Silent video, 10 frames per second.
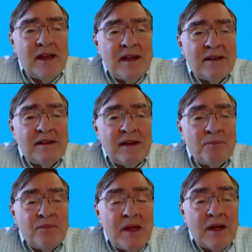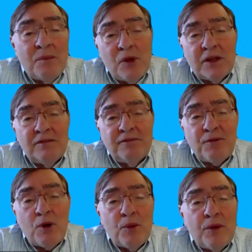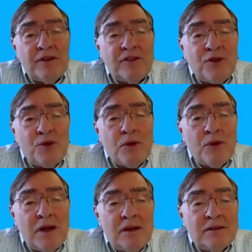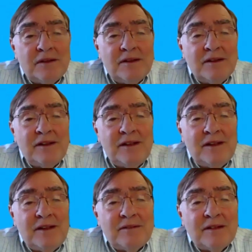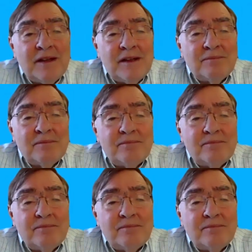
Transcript: And um, I'm looking forward to uh, the uh,